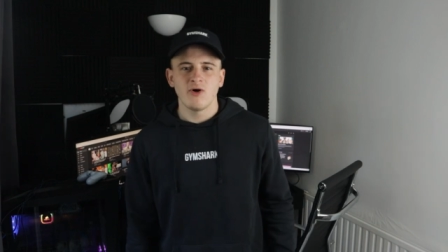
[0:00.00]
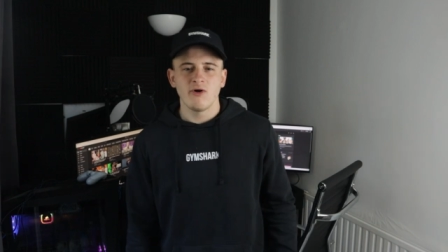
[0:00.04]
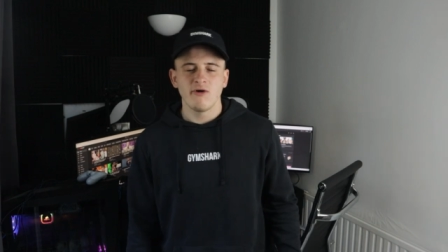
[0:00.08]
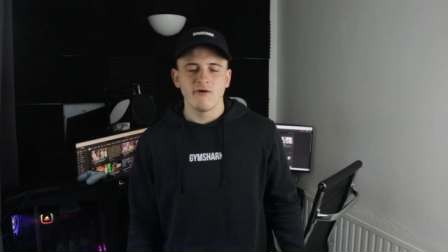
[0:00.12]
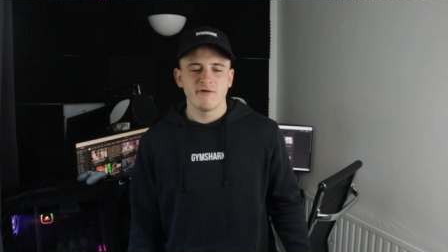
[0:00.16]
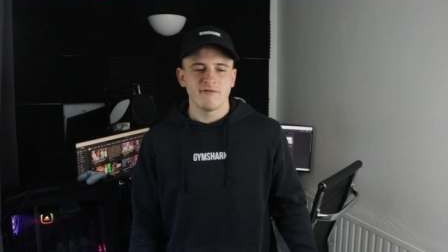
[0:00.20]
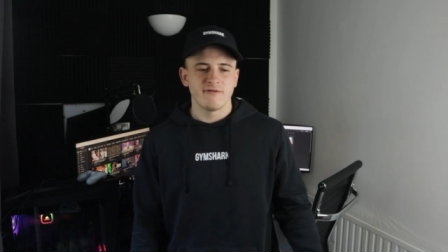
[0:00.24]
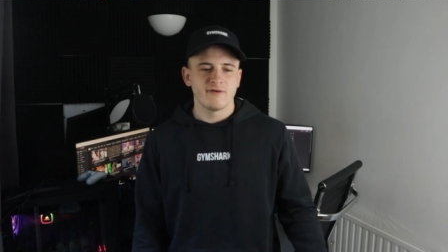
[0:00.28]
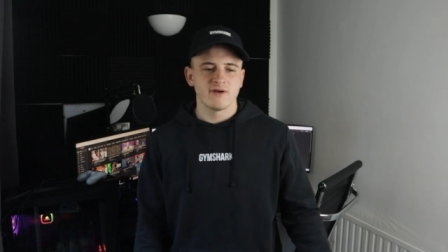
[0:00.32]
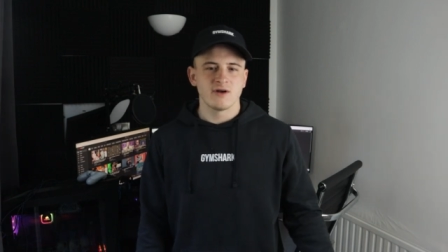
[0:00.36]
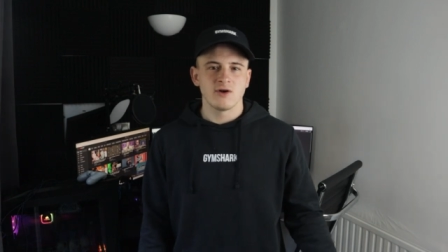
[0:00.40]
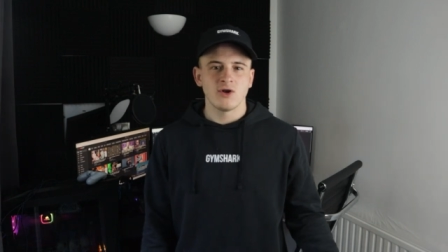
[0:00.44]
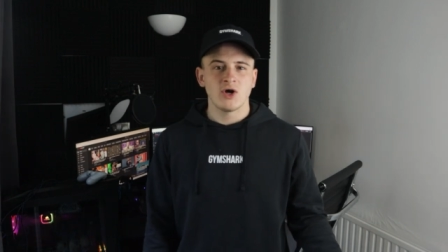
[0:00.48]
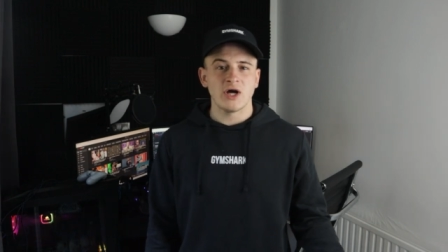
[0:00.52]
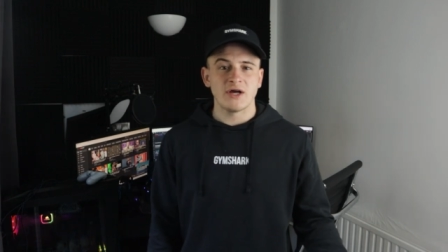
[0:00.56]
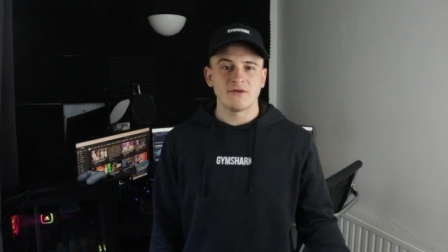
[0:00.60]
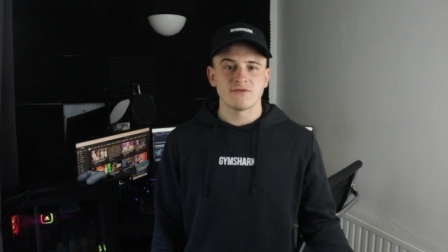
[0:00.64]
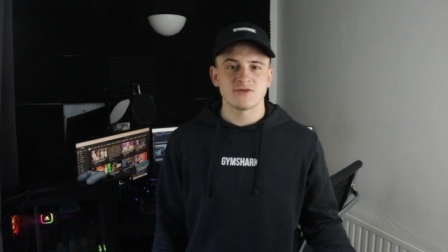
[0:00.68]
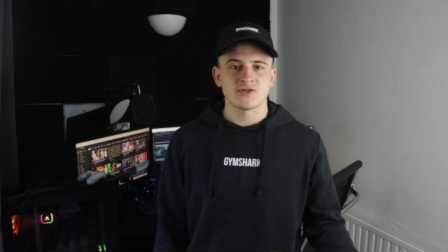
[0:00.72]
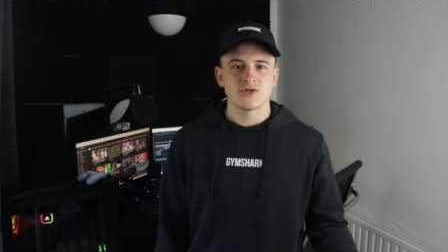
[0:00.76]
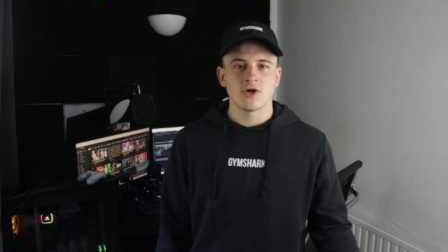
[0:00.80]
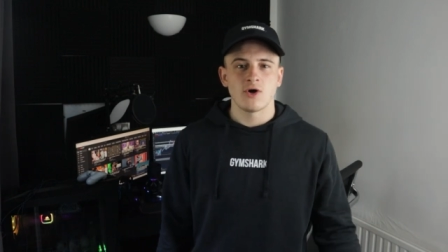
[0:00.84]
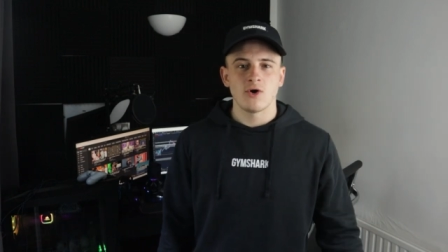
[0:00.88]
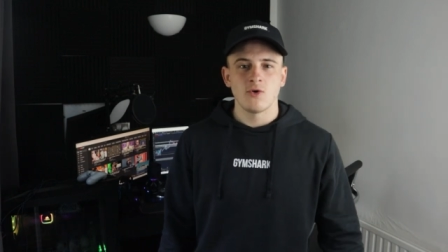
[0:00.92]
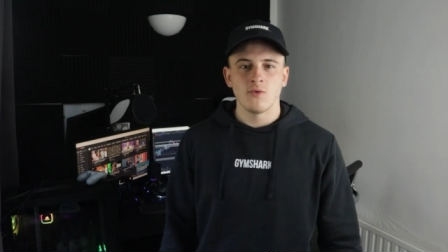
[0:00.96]
perfect
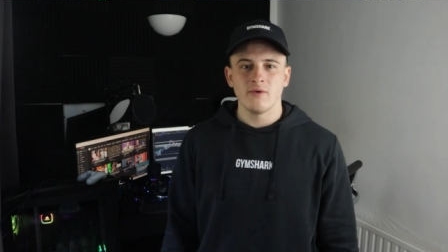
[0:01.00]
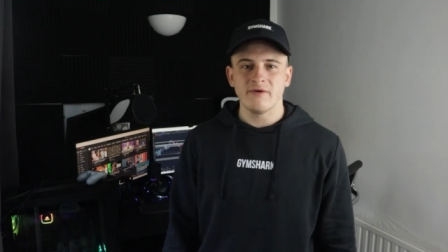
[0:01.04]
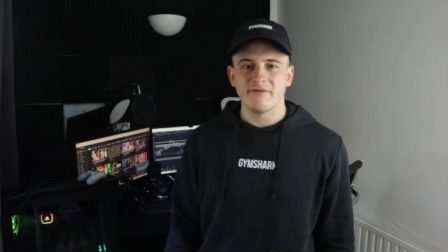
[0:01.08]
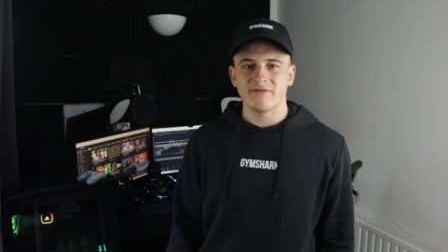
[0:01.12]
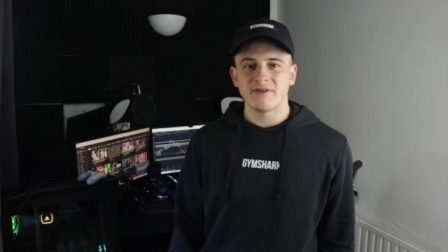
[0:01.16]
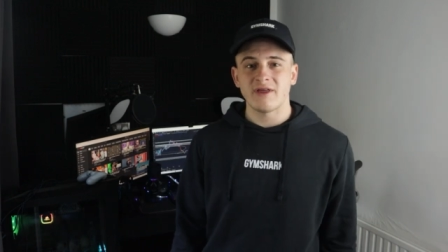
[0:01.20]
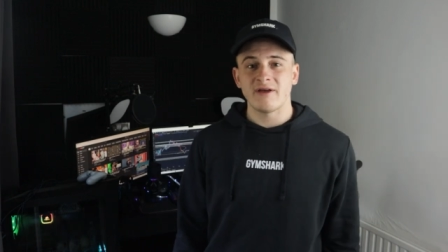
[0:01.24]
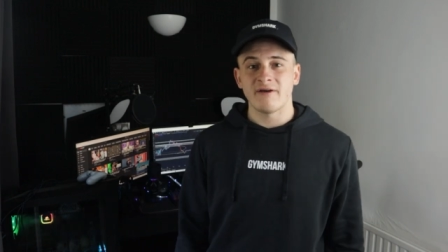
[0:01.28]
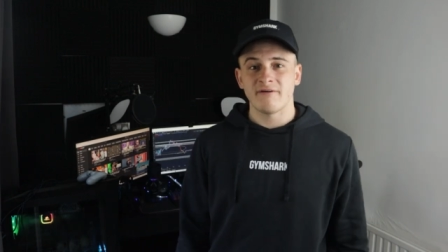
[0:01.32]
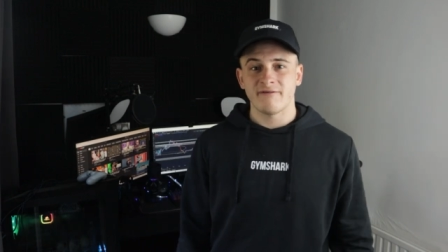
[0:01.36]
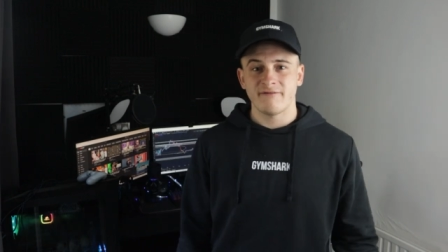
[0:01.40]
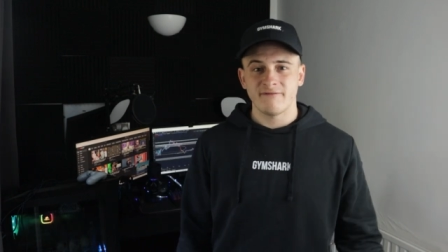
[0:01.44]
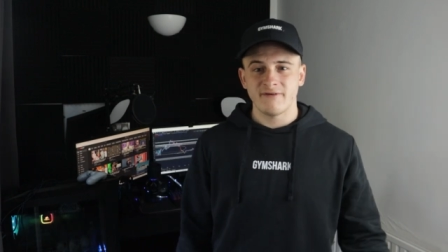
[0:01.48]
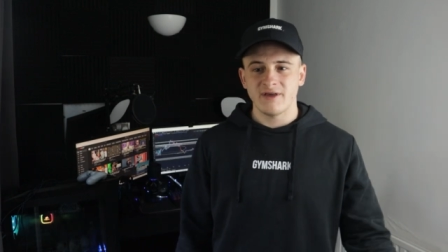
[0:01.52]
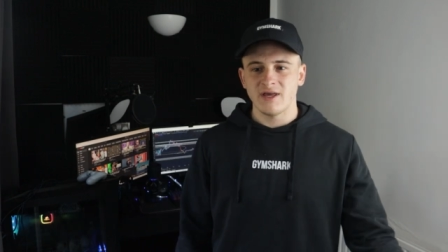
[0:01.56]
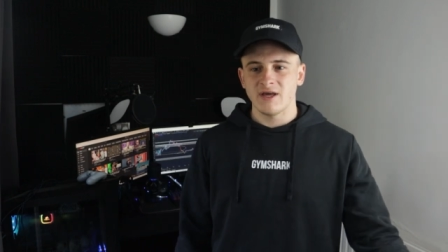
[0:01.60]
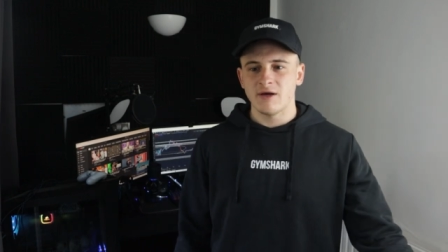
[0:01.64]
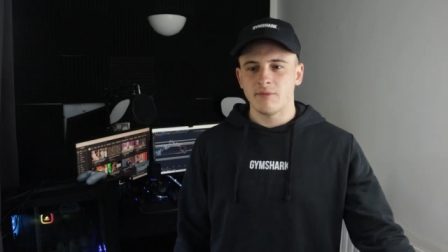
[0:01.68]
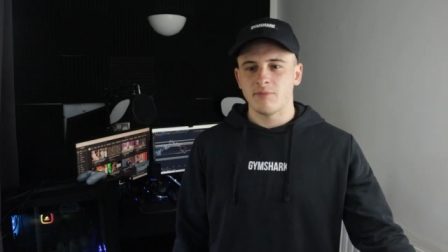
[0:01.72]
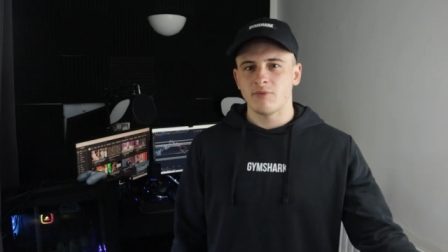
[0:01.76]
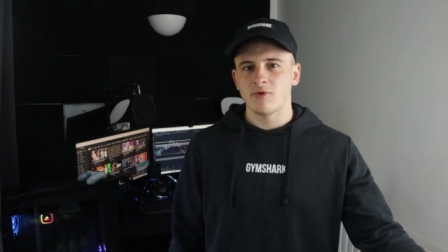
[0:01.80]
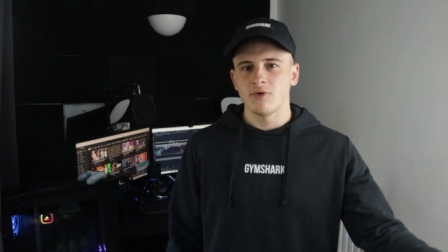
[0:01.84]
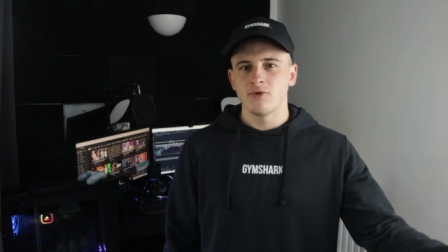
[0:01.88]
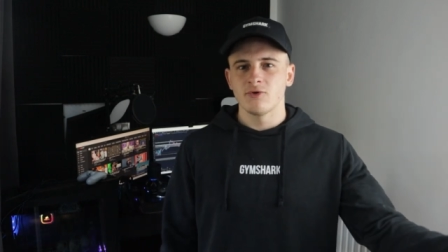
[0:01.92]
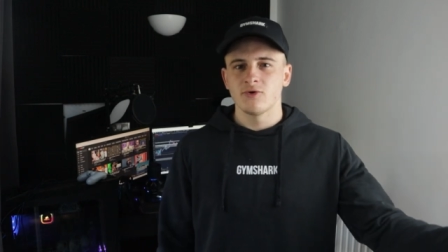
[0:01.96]
lifestyle with their fake
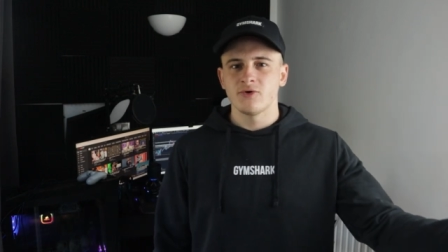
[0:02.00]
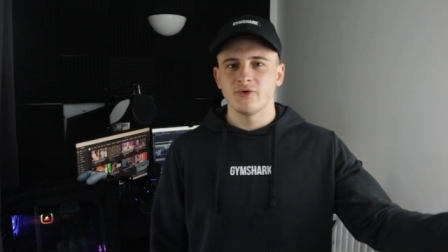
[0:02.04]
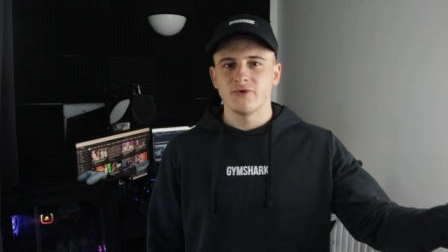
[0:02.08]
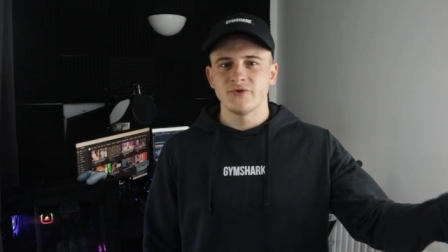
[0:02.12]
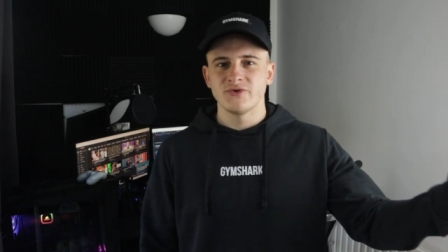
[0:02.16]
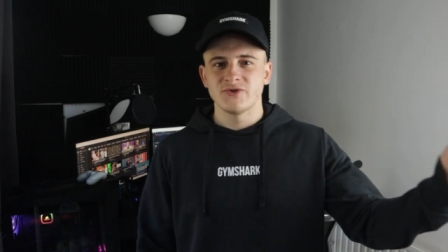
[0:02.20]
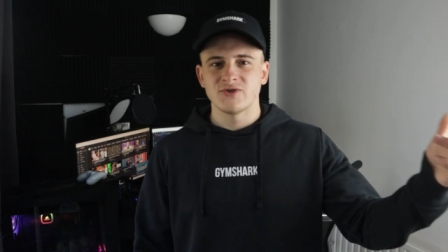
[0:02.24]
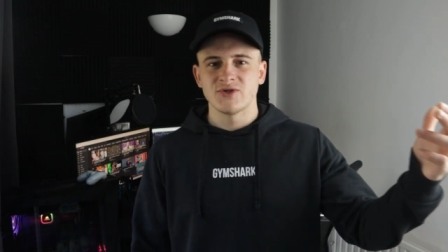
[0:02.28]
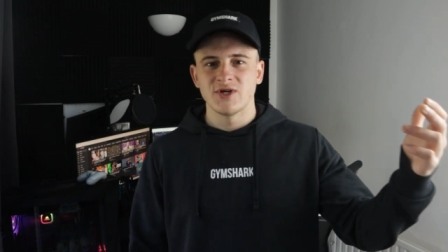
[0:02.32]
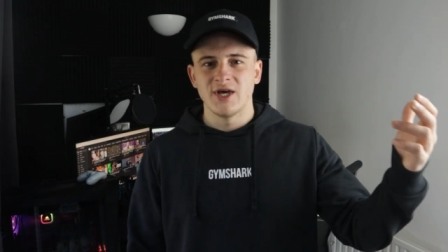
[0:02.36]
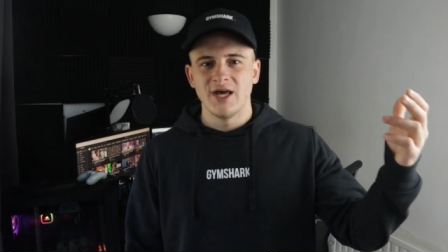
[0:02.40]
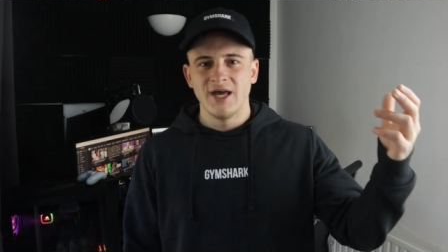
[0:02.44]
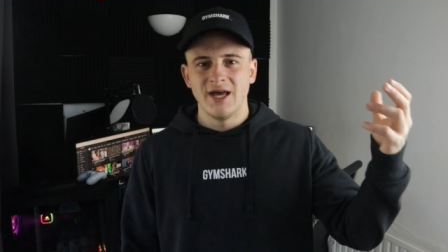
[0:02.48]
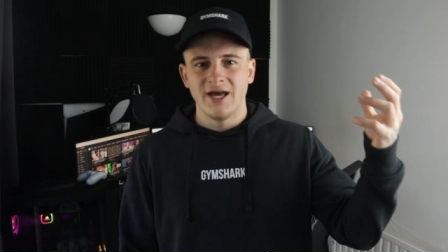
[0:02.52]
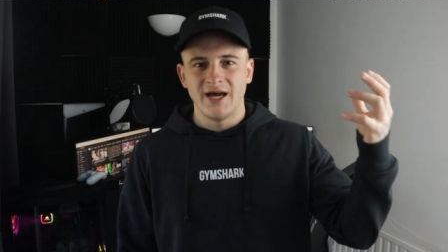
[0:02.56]
brokers